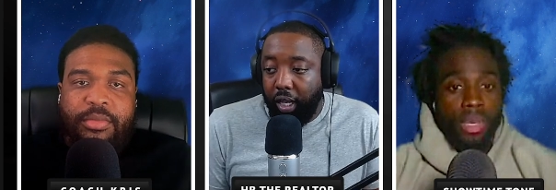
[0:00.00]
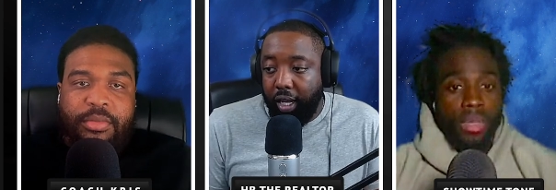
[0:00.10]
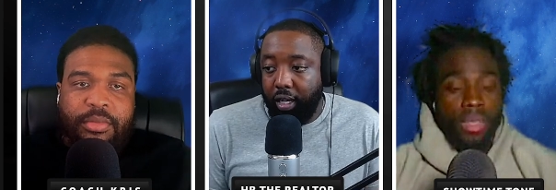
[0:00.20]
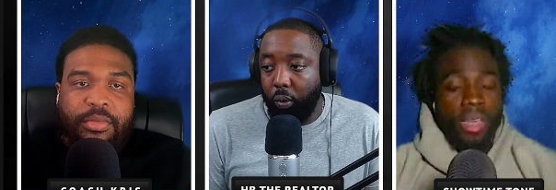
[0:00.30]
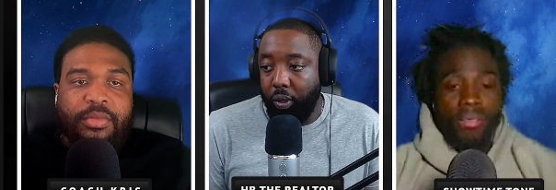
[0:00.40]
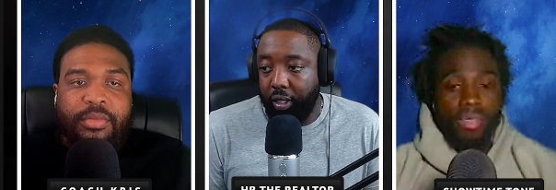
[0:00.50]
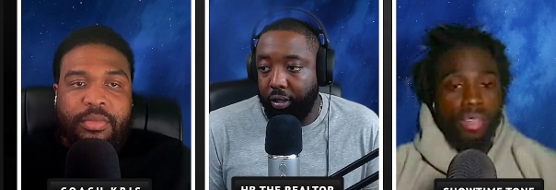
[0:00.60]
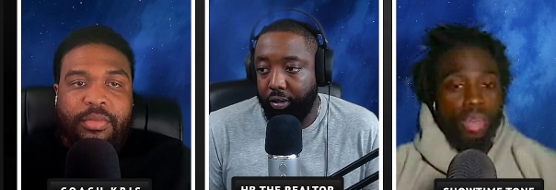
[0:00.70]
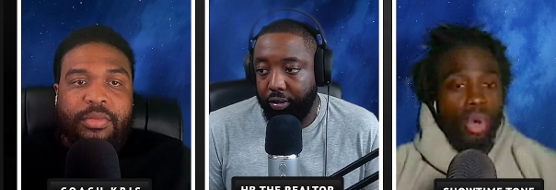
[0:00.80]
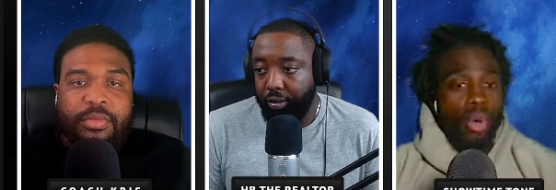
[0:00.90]
Speaker 1: Yeah, they, they have
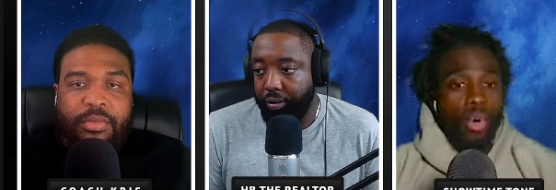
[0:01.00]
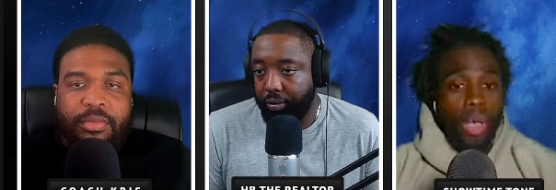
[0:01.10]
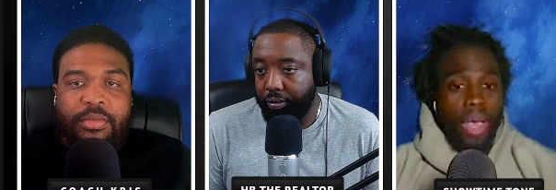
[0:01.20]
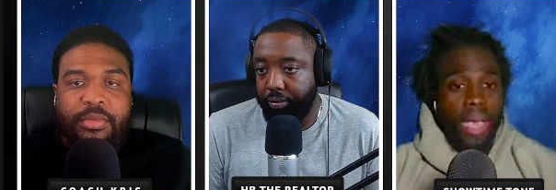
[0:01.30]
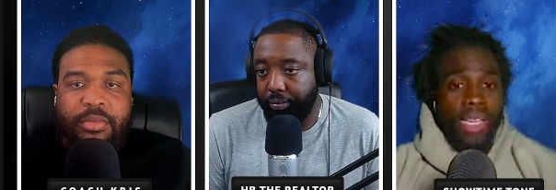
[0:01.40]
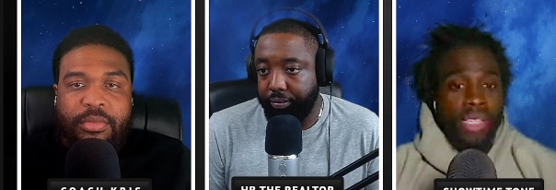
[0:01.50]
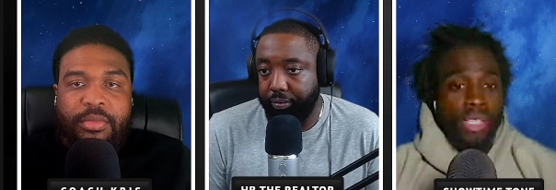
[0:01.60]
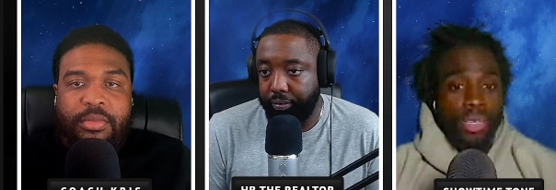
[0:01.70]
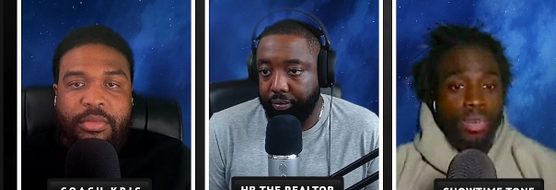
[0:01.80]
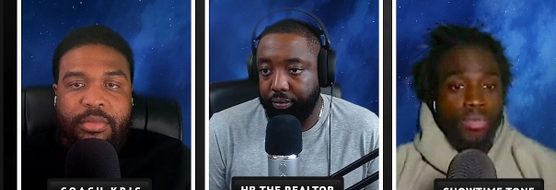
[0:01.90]
Wiggins. no
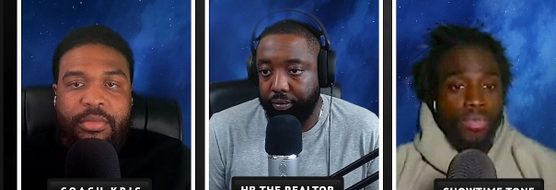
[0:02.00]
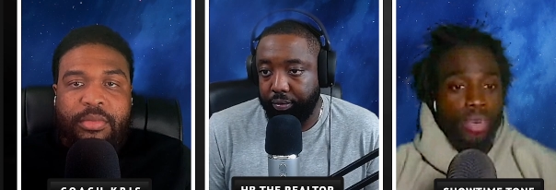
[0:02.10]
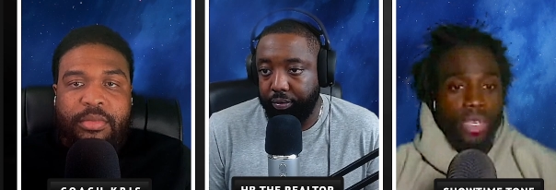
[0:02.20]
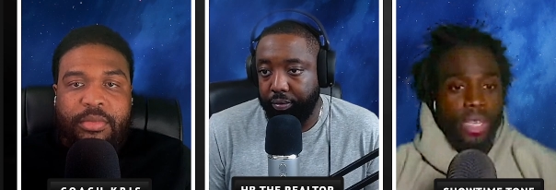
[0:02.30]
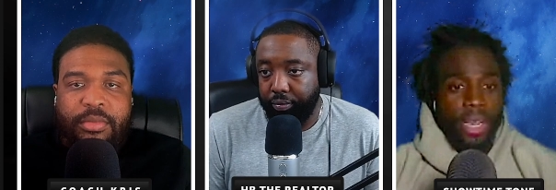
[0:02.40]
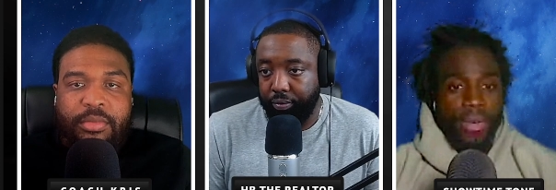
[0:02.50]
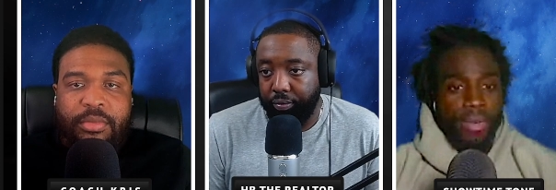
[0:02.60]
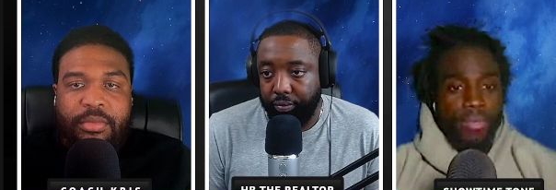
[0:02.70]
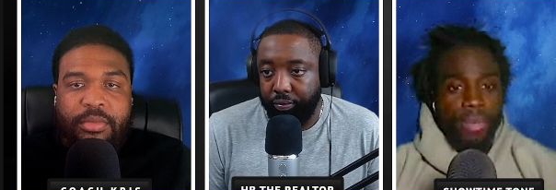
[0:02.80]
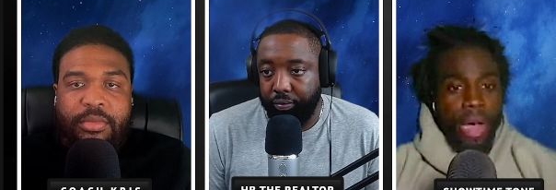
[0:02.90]
answer for
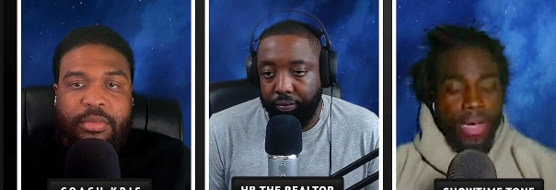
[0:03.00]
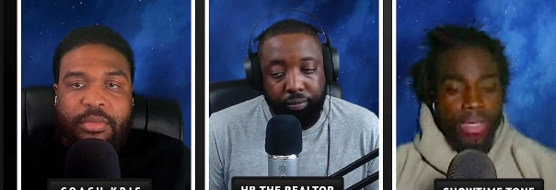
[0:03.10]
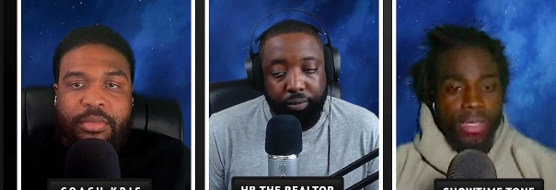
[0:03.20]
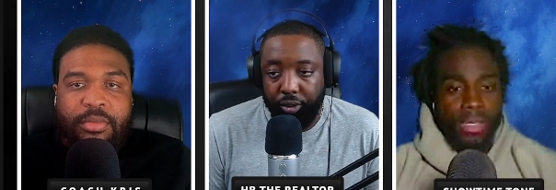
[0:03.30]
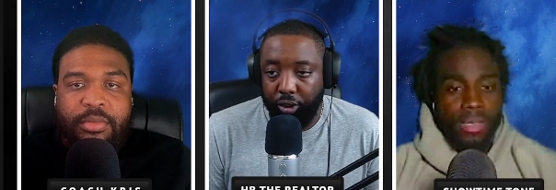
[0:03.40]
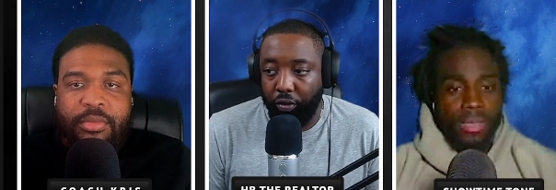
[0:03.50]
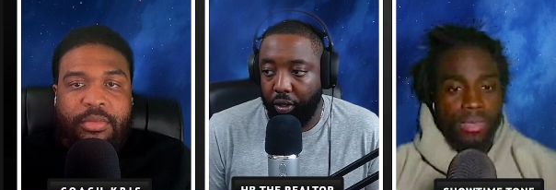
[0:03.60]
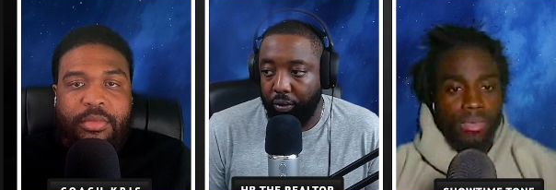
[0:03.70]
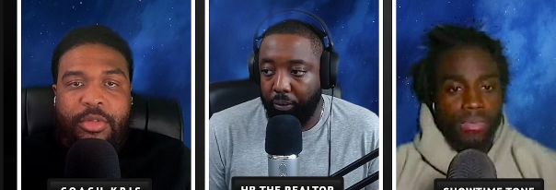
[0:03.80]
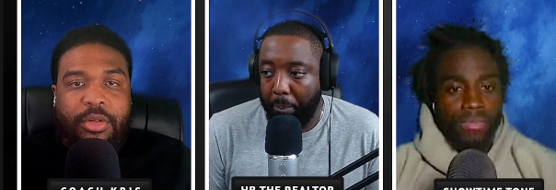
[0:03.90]
De'Aaron Fox.
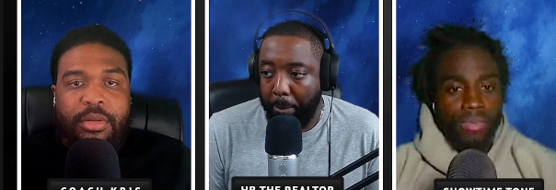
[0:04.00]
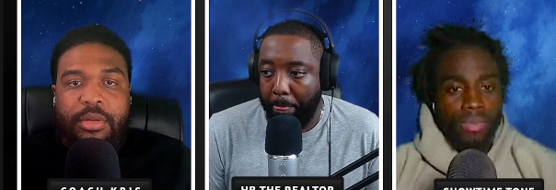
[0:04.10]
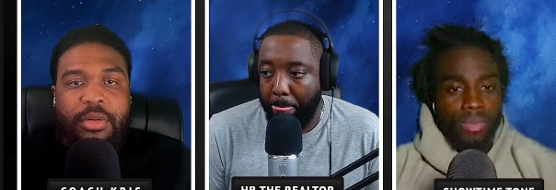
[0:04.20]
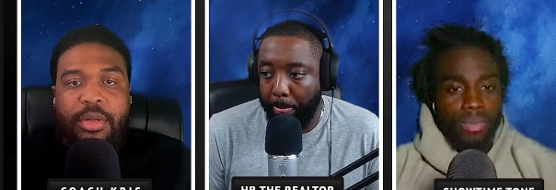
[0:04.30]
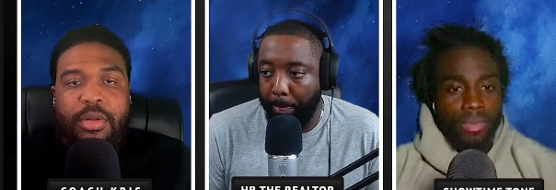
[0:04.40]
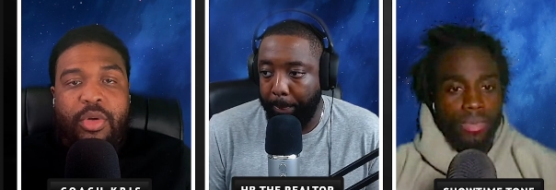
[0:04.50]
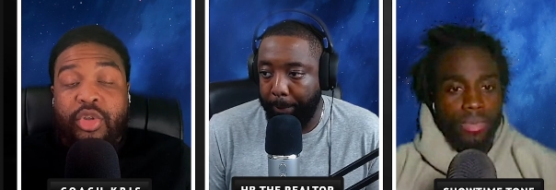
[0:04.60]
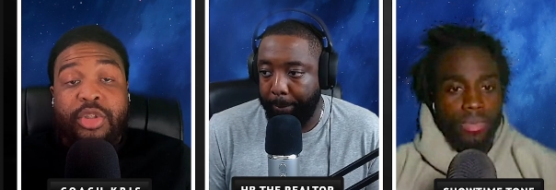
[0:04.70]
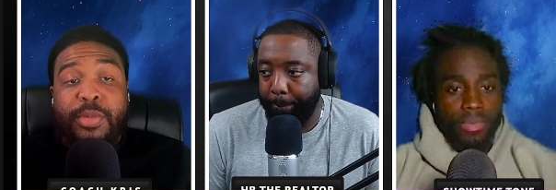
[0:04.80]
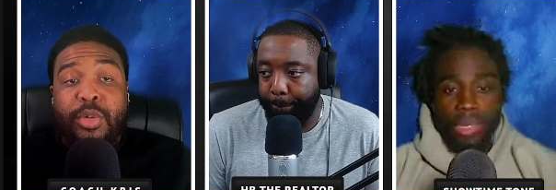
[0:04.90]
Zero.
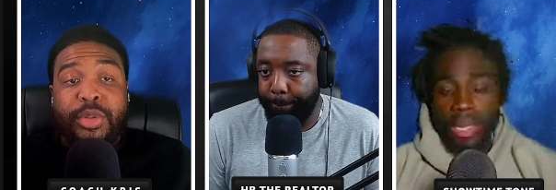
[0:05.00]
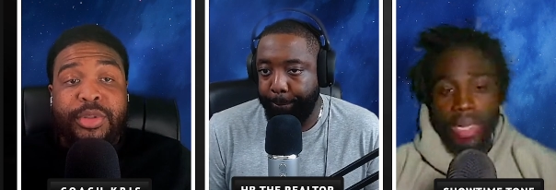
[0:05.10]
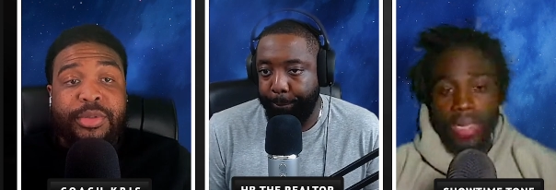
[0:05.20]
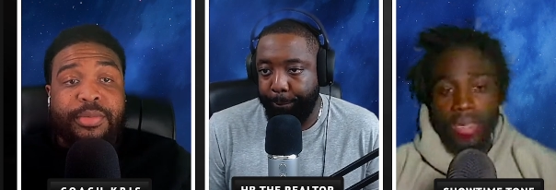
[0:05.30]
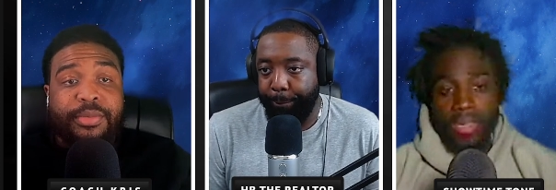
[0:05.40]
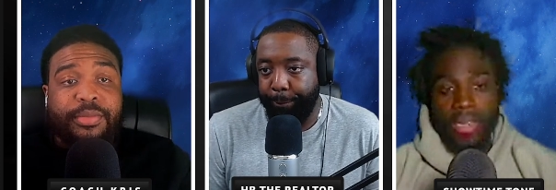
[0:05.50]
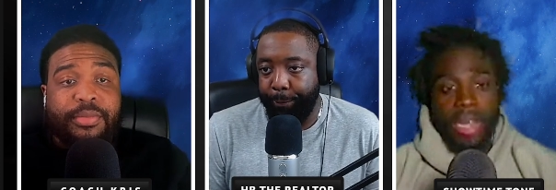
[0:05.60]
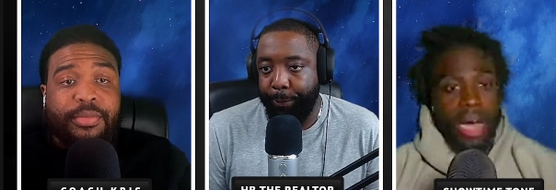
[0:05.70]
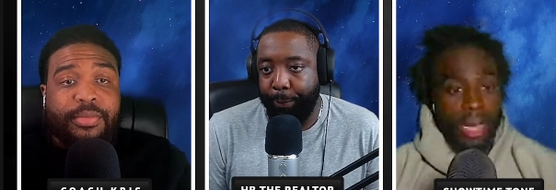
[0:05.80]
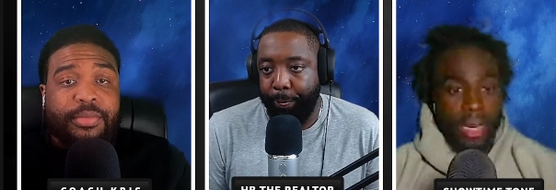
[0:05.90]
Awesome. Like
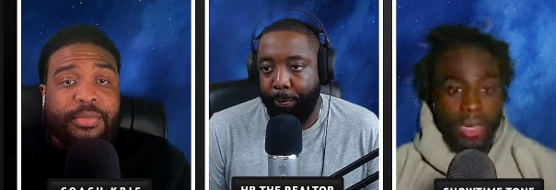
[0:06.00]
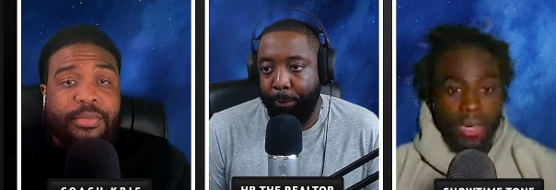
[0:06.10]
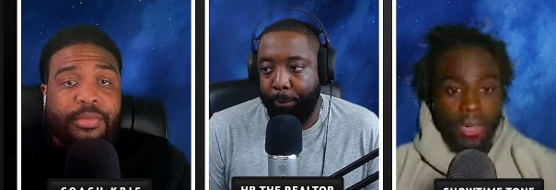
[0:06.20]
none.